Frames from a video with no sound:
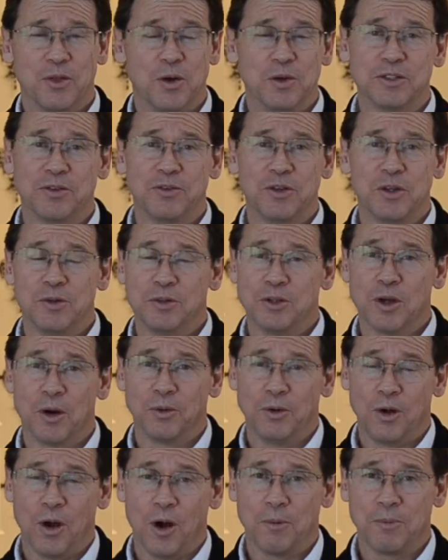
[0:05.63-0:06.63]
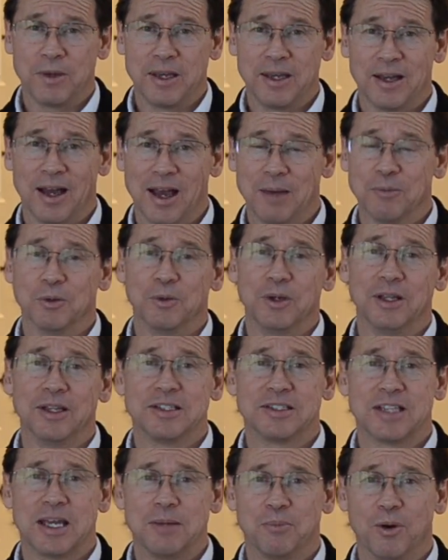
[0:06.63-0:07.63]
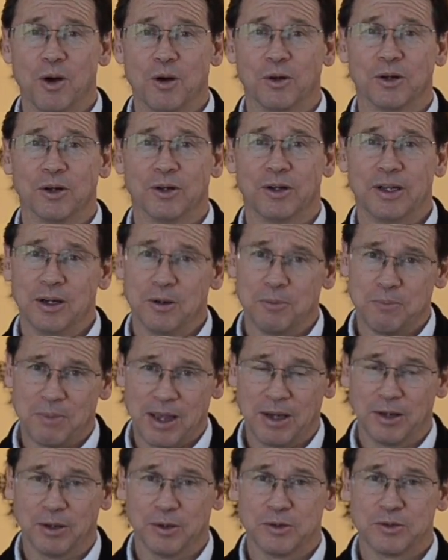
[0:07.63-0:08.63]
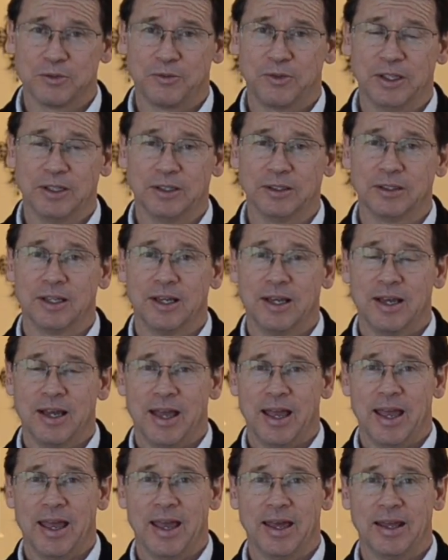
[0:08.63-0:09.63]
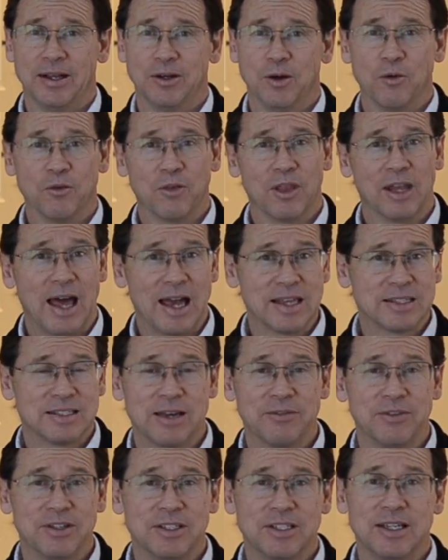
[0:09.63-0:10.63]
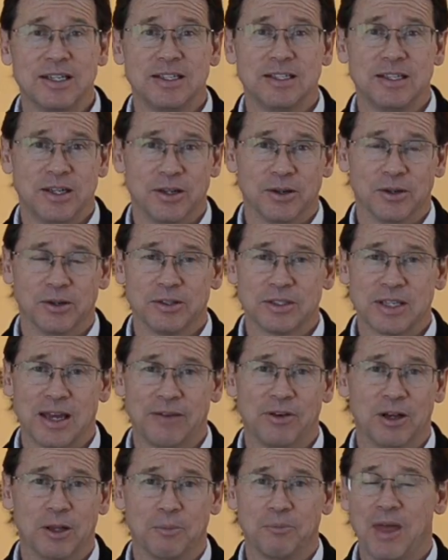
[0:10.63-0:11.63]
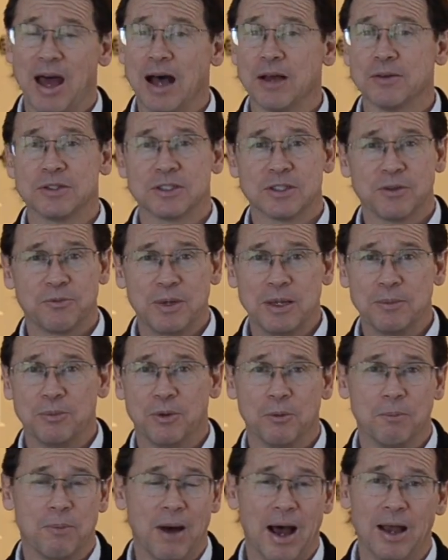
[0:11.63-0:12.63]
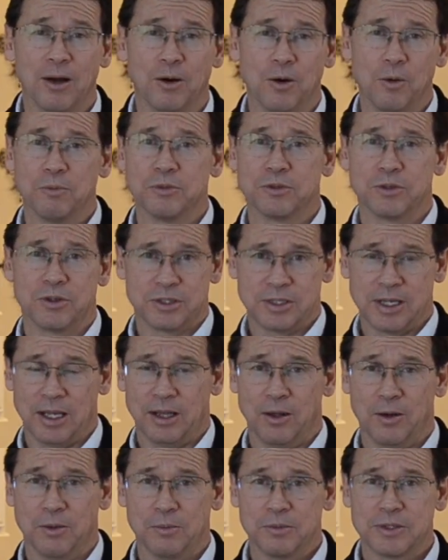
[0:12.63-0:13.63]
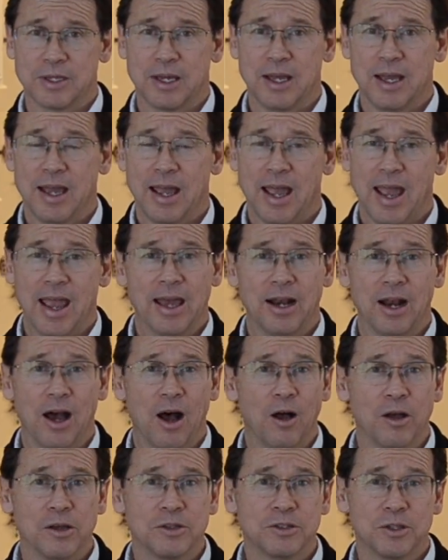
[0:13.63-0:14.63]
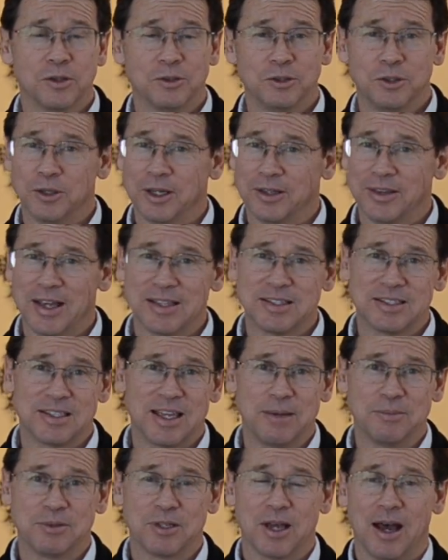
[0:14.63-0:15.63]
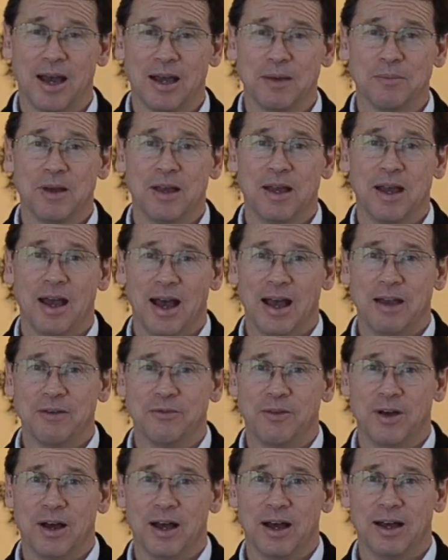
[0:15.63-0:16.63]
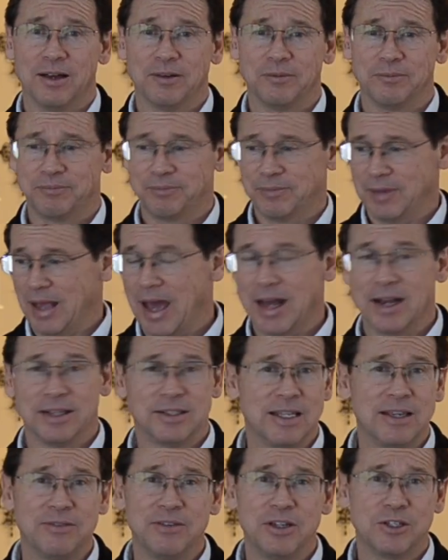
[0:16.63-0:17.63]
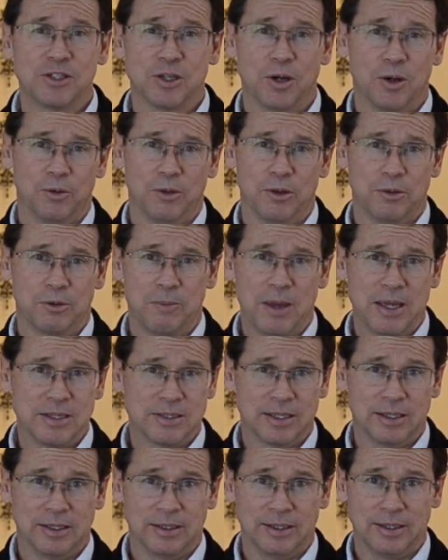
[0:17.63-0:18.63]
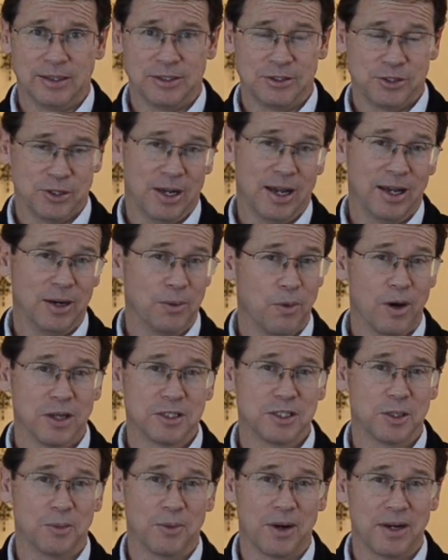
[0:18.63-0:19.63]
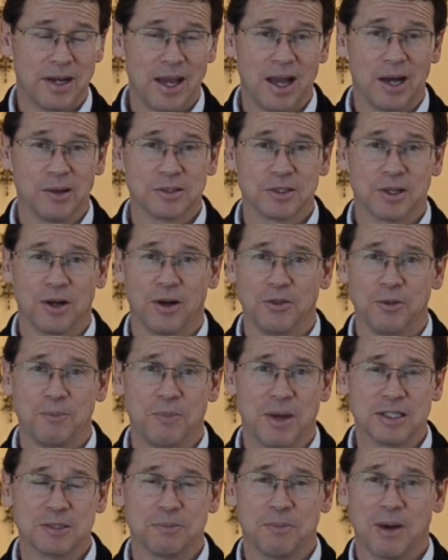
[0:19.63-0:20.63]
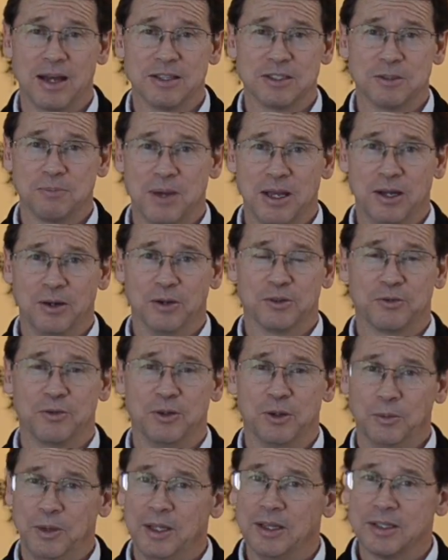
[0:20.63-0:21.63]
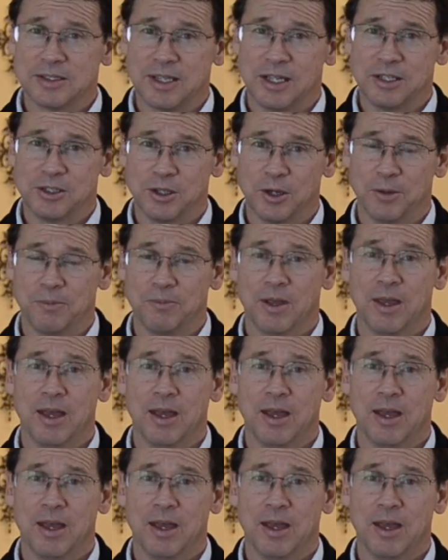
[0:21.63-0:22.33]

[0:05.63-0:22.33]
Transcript: Those of you who don't know me, I'm a real estate broker here in Bakersfield, and over the last 17 years, I've helped thousands of people buy homes or sell homes. And also during that same time, I've had a TV show that's basically that you're kind of watching right now. It's called the Best Buys of Bakersfield Real Estate Show.